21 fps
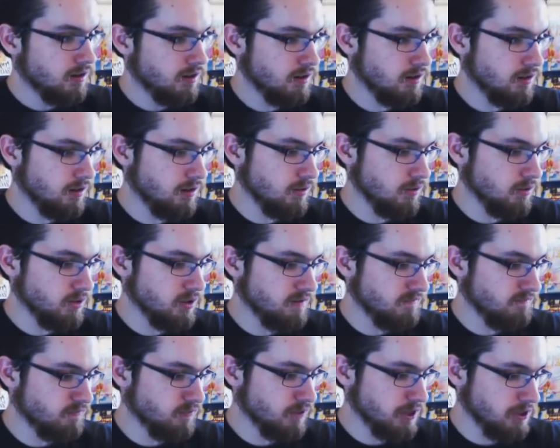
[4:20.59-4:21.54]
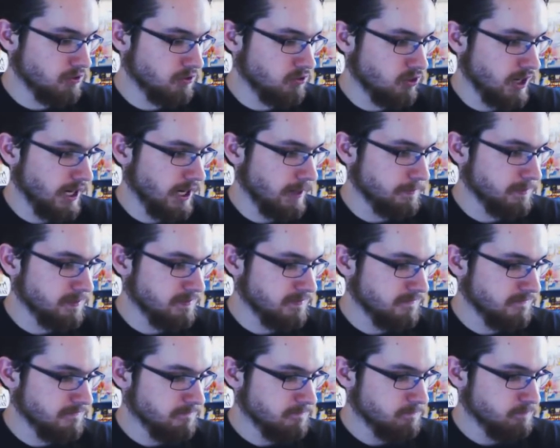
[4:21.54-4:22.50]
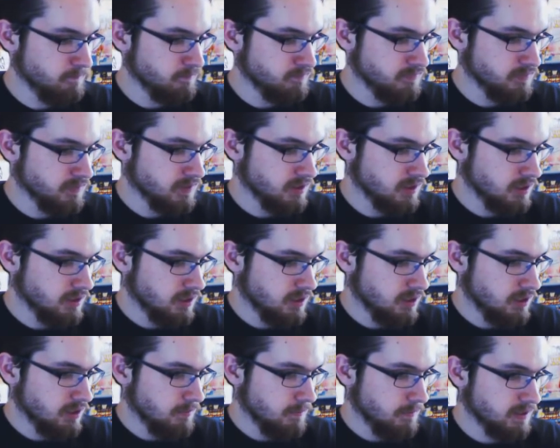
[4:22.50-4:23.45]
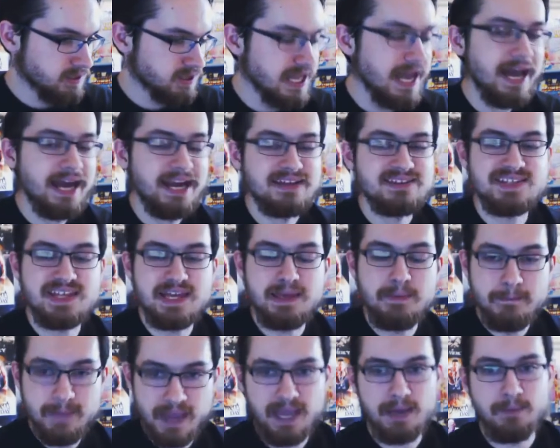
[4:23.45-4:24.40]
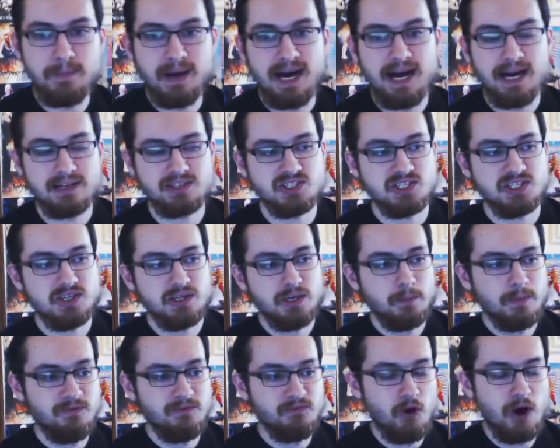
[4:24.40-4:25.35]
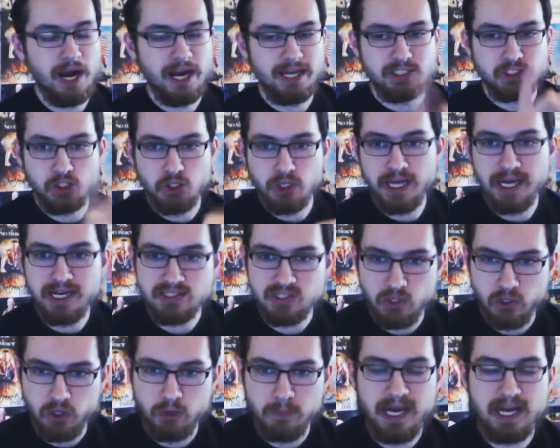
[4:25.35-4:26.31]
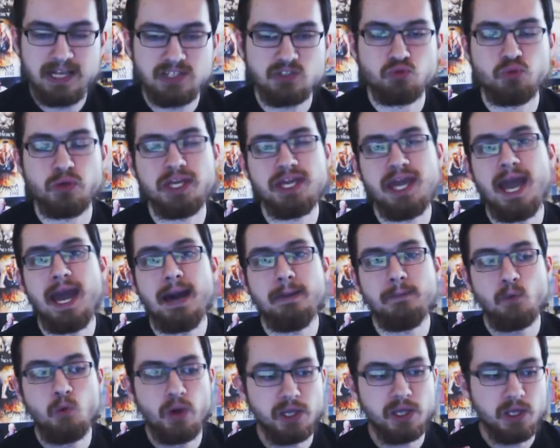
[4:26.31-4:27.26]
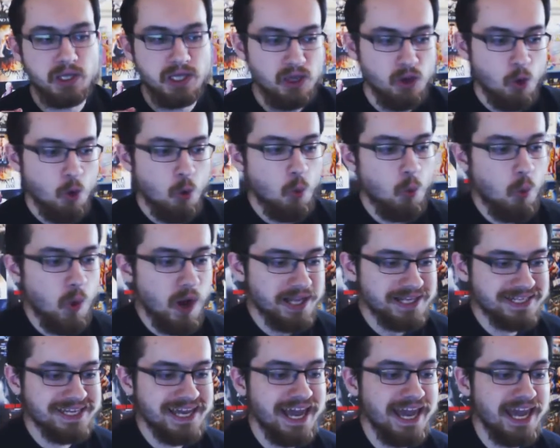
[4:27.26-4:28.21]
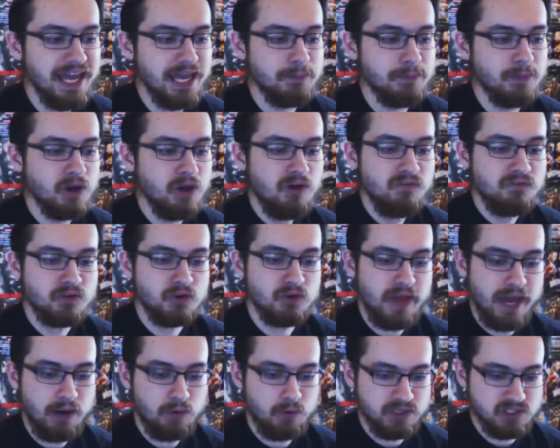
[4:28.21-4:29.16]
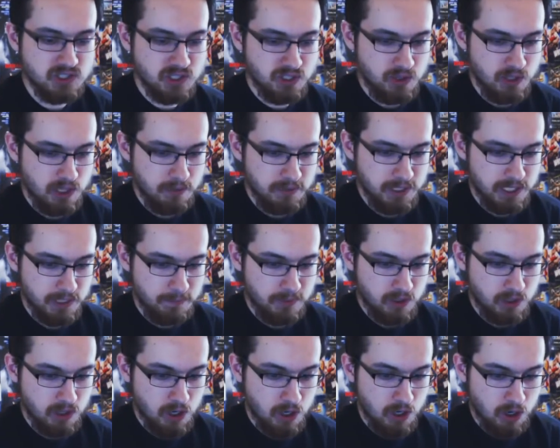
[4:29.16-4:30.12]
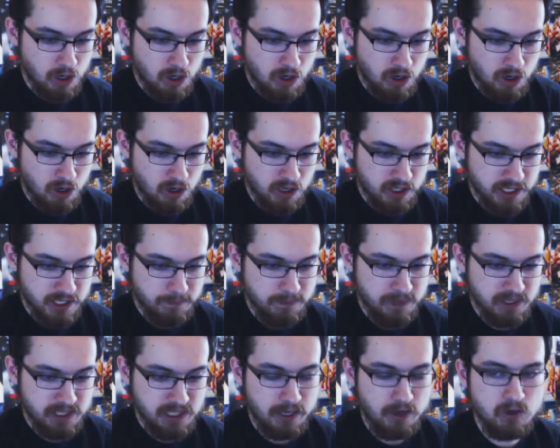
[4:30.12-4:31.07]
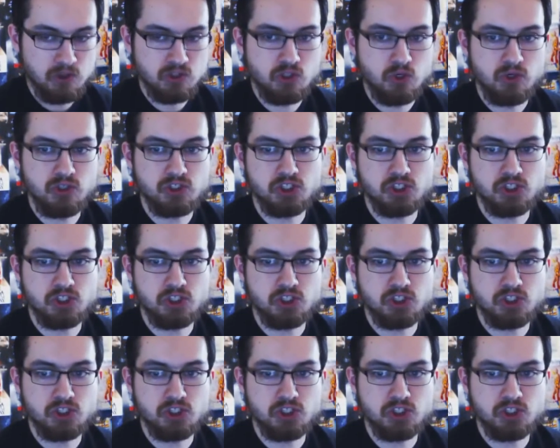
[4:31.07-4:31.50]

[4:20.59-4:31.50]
Holy freaking crap. But that is the main box. Before I show you guys the little box, recap quickly what came for that wrestling club. Yep. Oh, yep. And they also